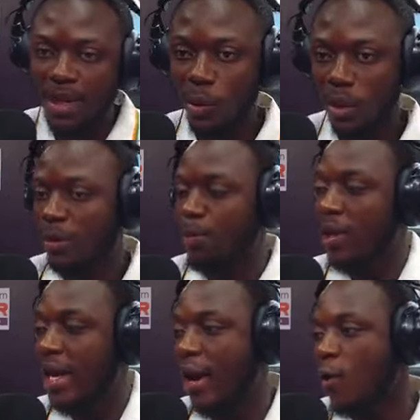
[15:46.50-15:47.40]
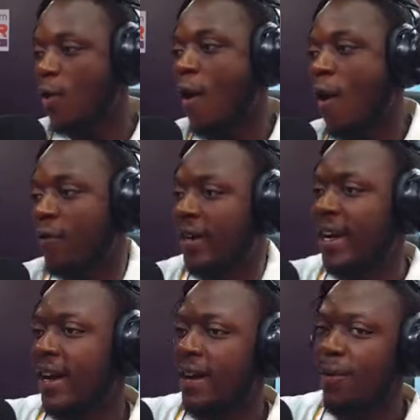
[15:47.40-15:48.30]
was PRO of
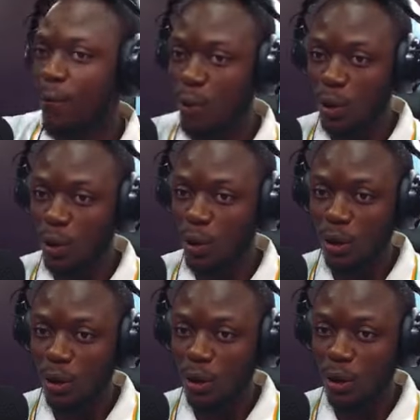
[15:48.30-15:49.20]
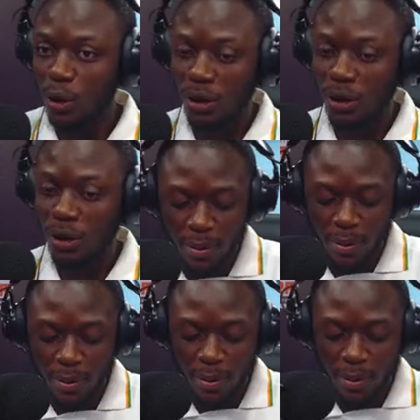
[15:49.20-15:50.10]
the Volta Regional
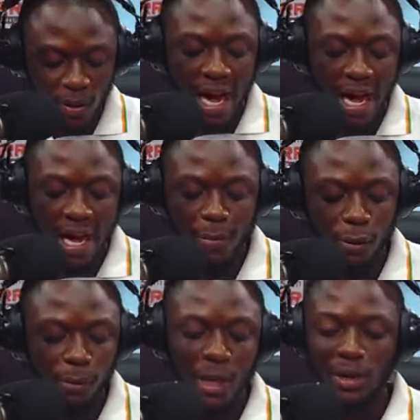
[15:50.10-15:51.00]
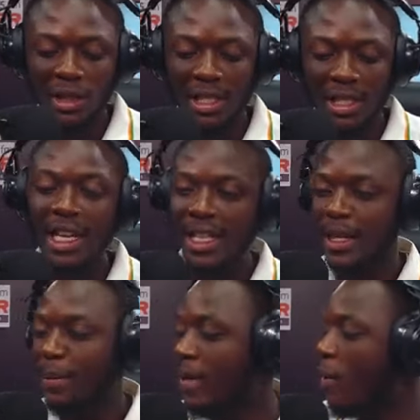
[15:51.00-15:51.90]
Football Association. He is a
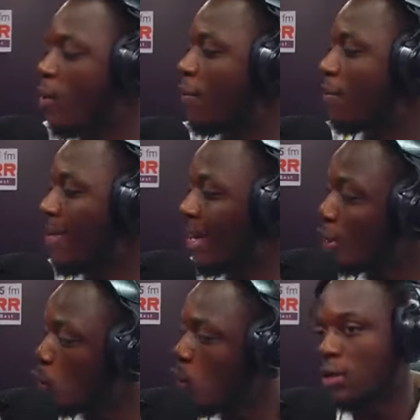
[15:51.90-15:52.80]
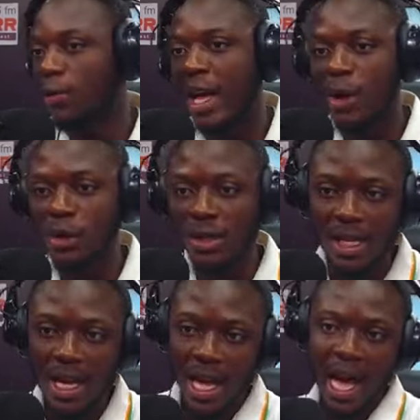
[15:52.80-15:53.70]
PRO of Pandu Hearts of
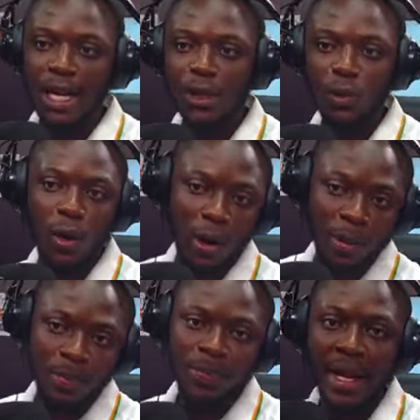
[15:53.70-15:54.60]
Lions as well.